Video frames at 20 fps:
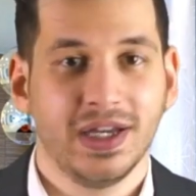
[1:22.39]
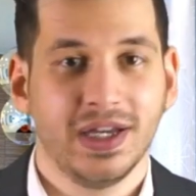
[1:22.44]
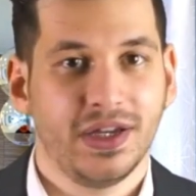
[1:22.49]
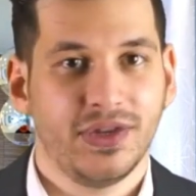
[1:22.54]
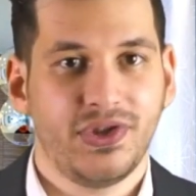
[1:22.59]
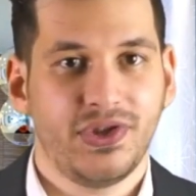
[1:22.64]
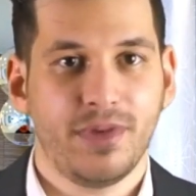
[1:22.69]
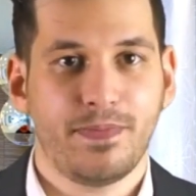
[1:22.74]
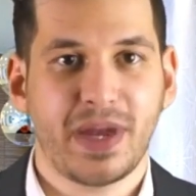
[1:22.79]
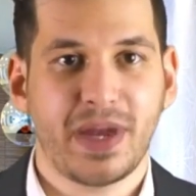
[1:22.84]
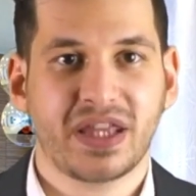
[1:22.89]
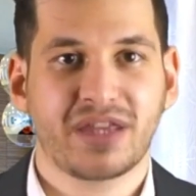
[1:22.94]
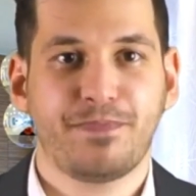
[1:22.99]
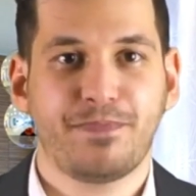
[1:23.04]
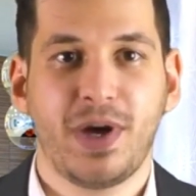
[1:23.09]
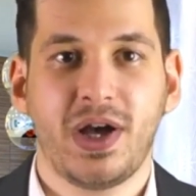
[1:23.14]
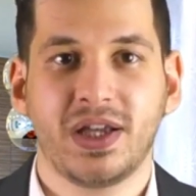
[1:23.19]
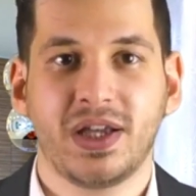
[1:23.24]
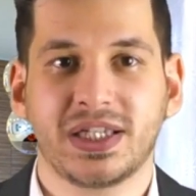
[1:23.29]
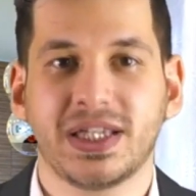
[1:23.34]
The best
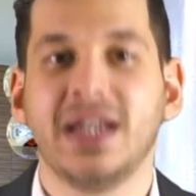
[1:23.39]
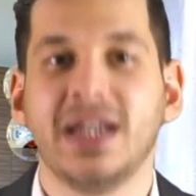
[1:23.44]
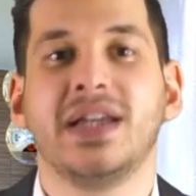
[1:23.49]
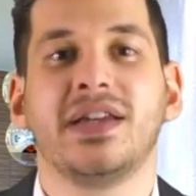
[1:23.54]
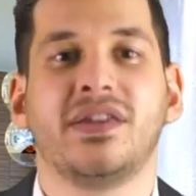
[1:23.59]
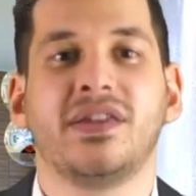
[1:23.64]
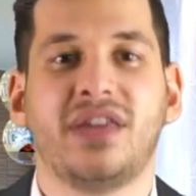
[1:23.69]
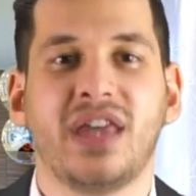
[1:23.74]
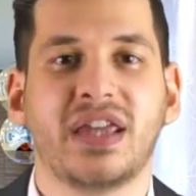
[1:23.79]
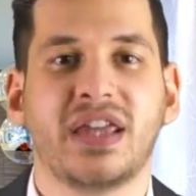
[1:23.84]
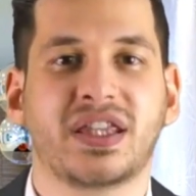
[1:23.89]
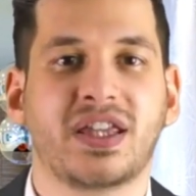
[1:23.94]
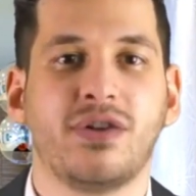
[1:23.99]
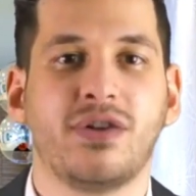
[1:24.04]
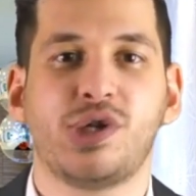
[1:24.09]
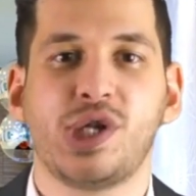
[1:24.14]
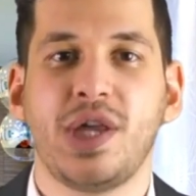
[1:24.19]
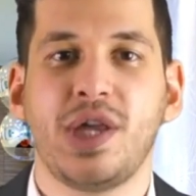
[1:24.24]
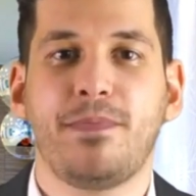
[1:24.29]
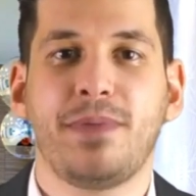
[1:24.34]
part, ZASCO
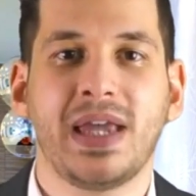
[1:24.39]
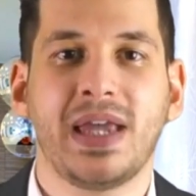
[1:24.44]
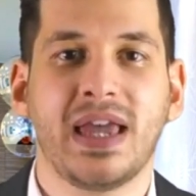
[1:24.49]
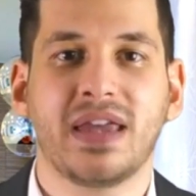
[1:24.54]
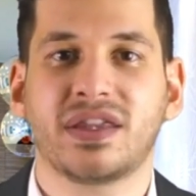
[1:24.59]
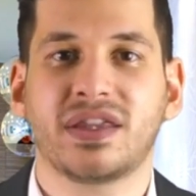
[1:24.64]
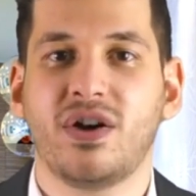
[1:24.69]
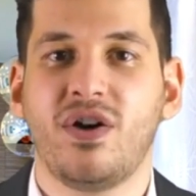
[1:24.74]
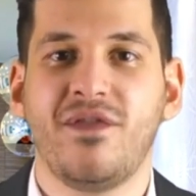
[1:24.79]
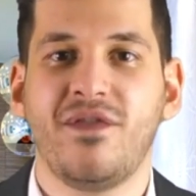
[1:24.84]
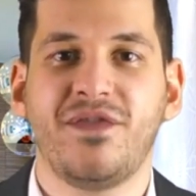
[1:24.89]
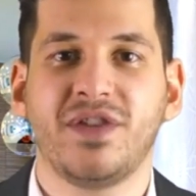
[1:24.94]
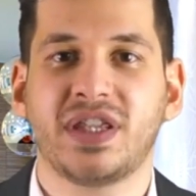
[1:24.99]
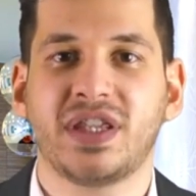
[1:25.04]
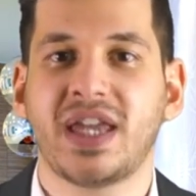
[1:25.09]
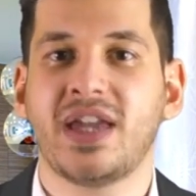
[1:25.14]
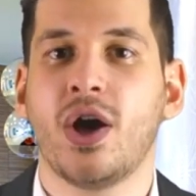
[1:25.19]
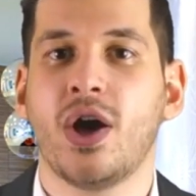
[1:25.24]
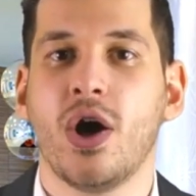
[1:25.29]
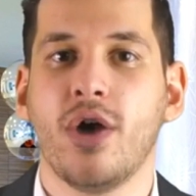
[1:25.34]
GPS offers a
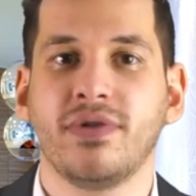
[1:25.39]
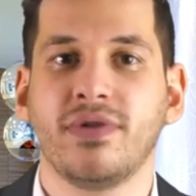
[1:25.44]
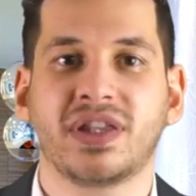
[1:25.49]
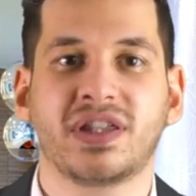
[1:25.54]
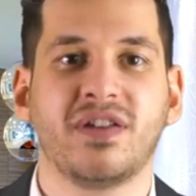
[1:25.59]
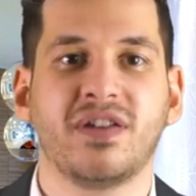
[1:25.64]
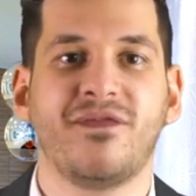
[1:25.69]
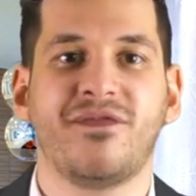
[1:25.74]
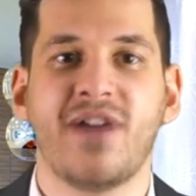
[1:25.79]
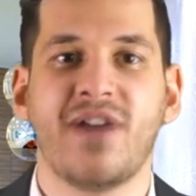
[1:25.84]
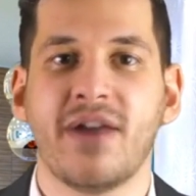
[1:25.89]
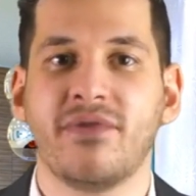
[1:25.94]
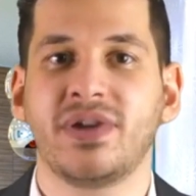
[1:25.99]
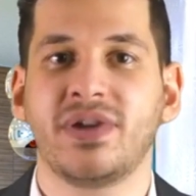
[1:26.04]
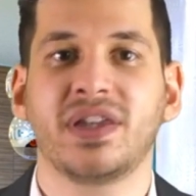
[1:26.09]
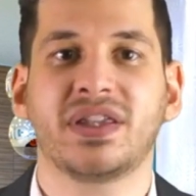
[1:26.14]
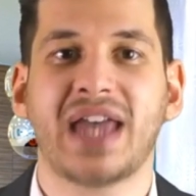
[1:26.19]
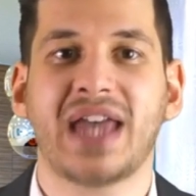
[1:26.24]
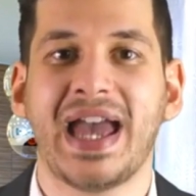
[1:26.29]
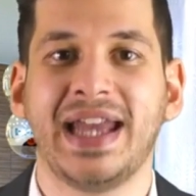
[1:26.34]
host of
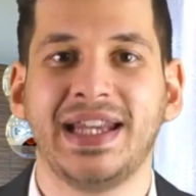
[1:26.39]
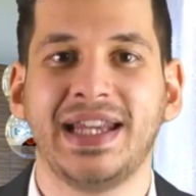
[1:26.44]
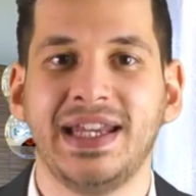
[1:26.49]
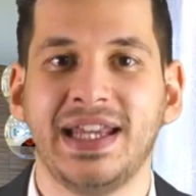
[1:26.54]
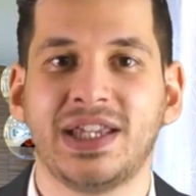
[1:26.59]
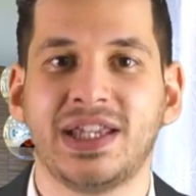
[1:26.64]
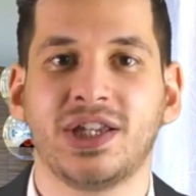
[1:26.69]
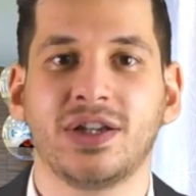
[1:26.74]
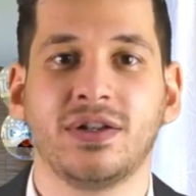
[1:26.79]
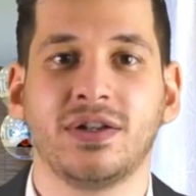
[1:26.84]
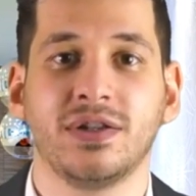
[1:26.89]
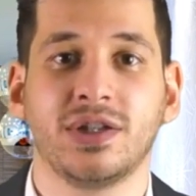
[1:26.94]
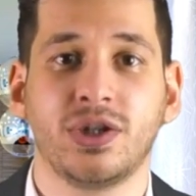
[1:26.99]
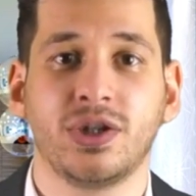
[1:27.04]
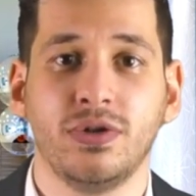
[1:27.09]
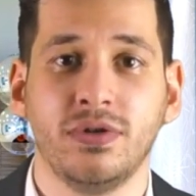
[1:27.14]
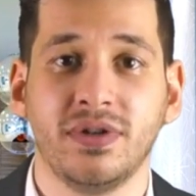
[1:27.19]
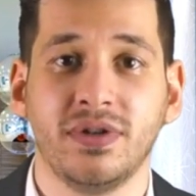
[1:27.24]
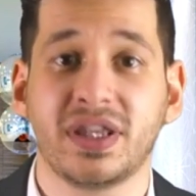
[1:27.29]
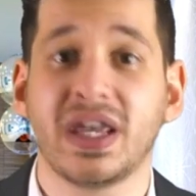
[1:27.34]
various analytical
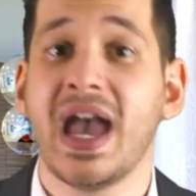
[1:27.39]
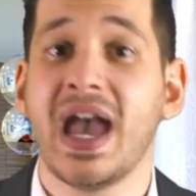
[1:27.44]
tools